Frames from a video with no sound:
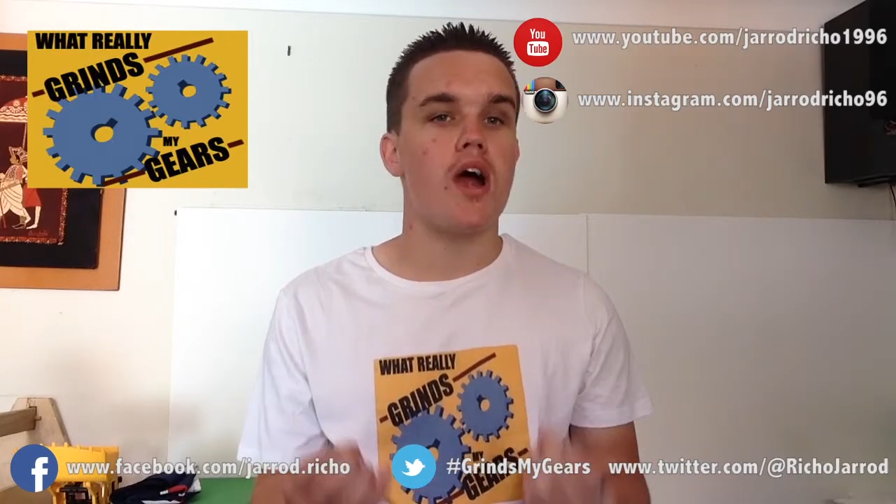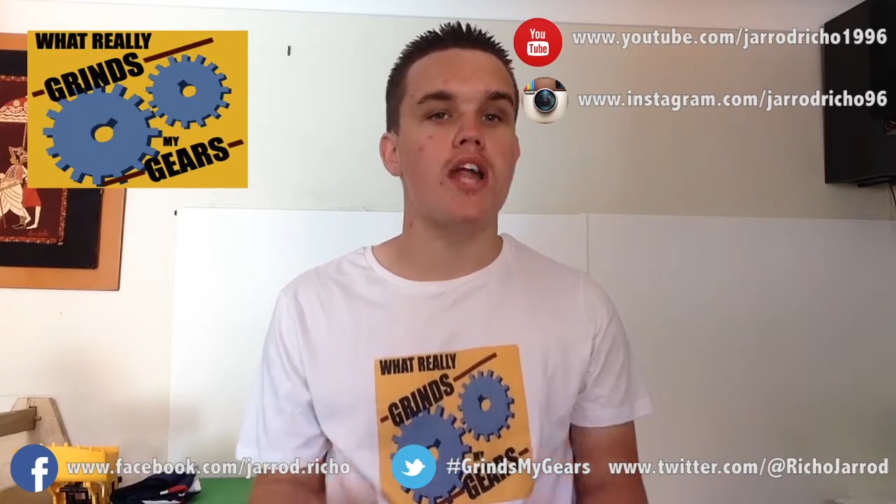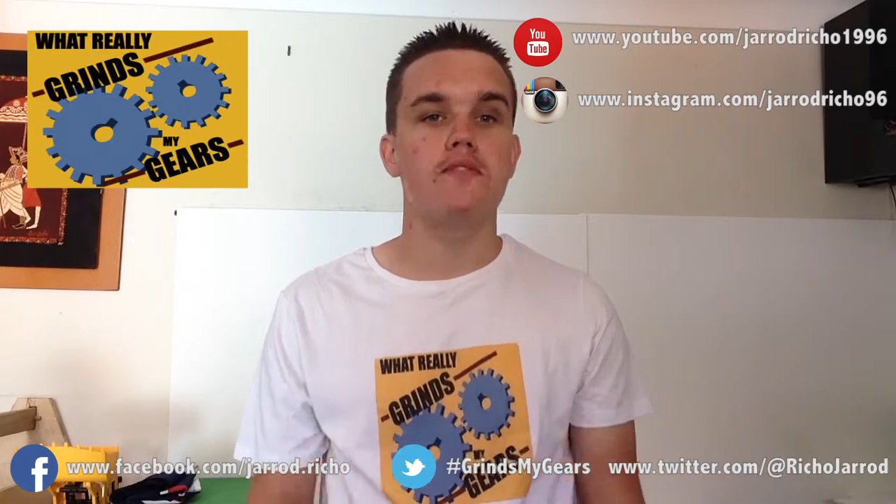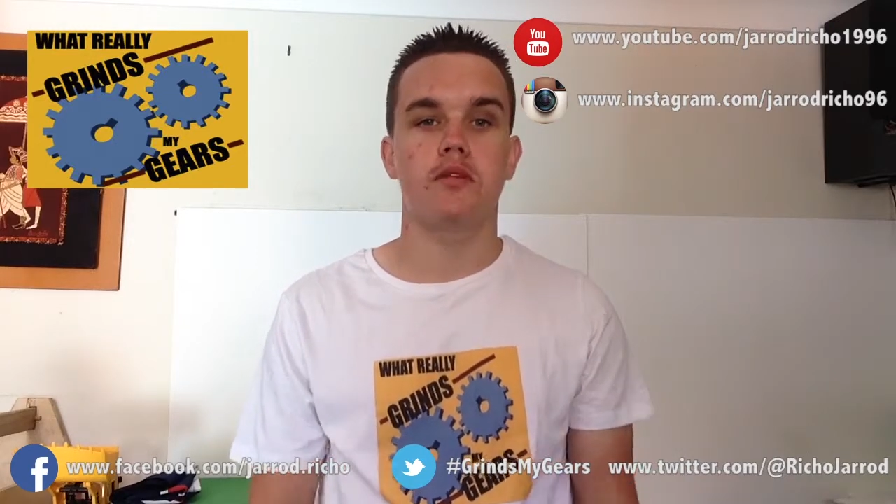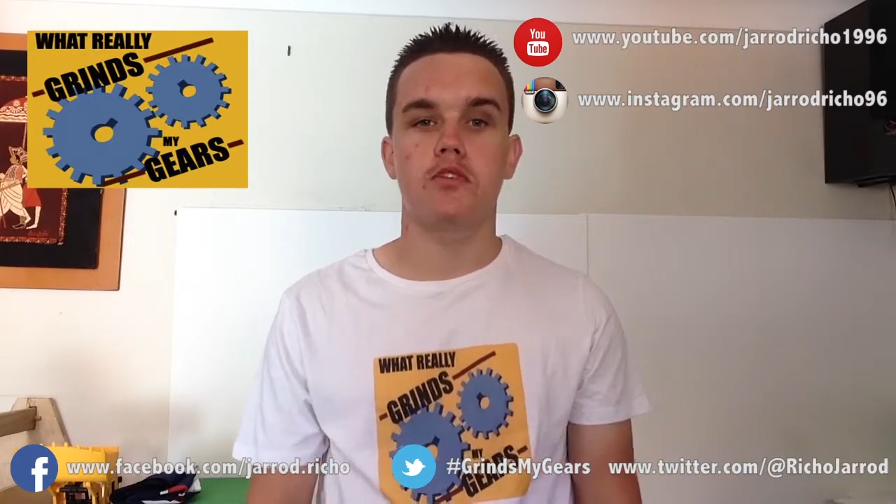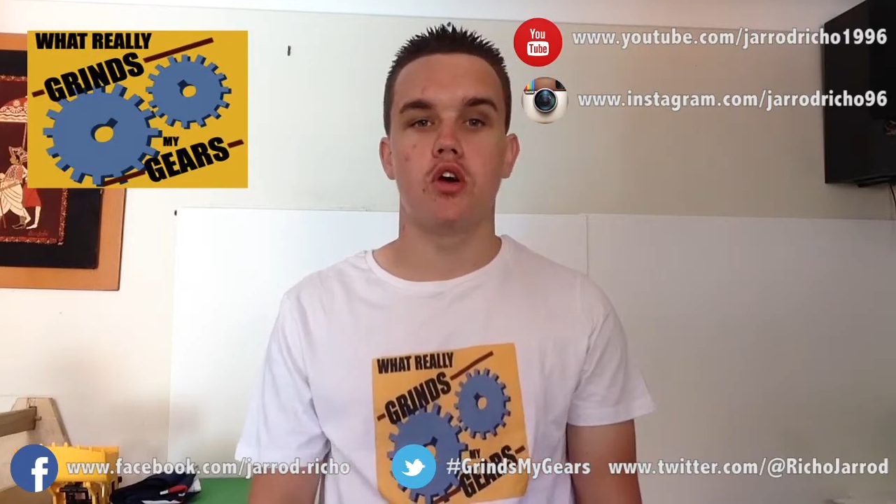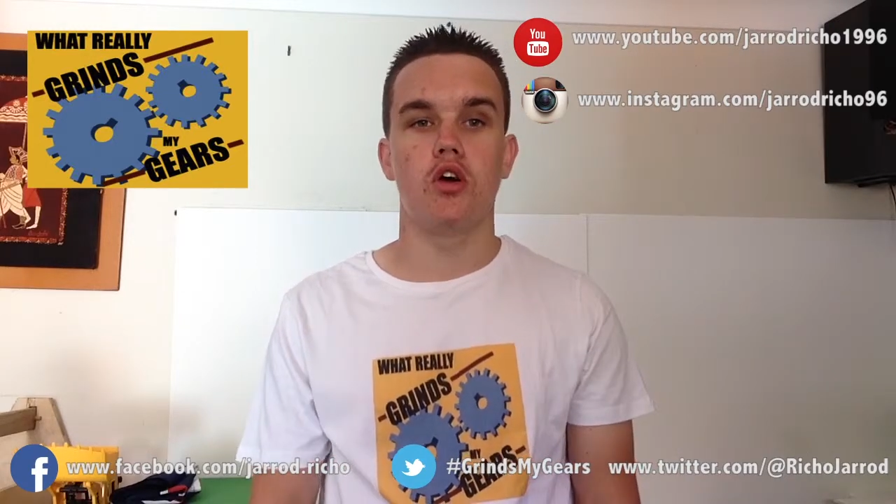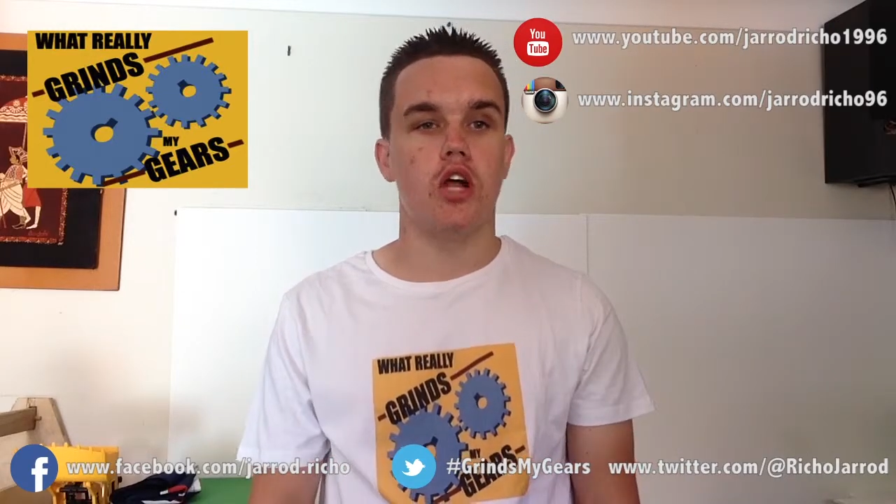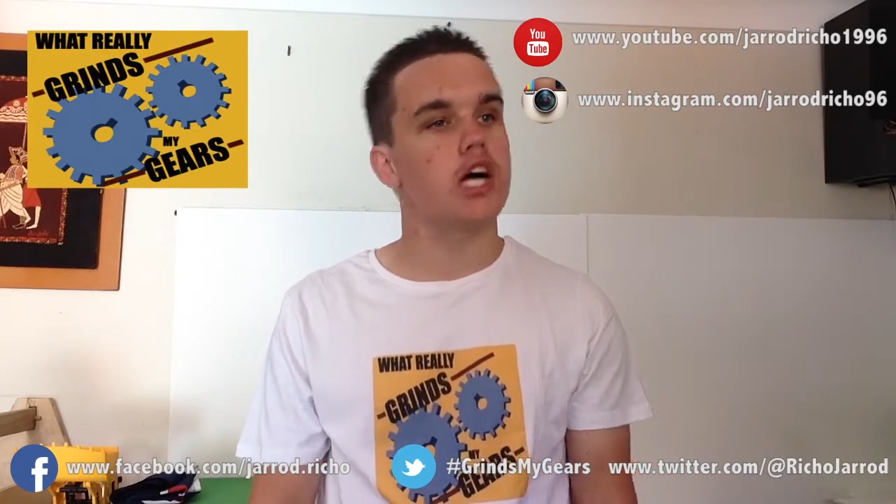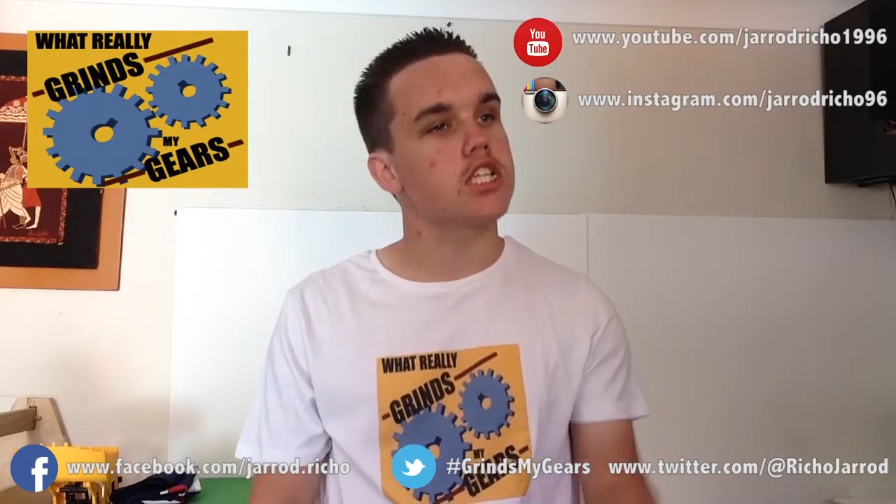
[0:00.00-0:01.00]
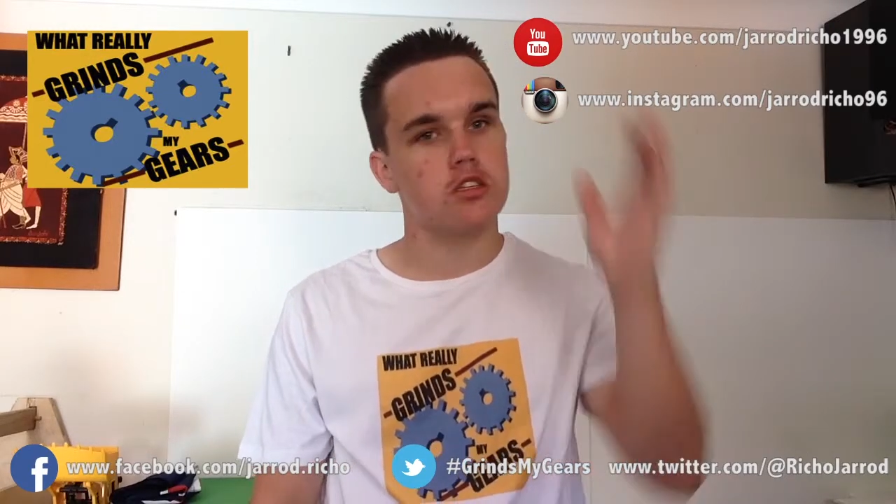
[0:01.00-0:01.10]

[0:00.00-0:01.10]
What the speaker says: just waiting for them to turn.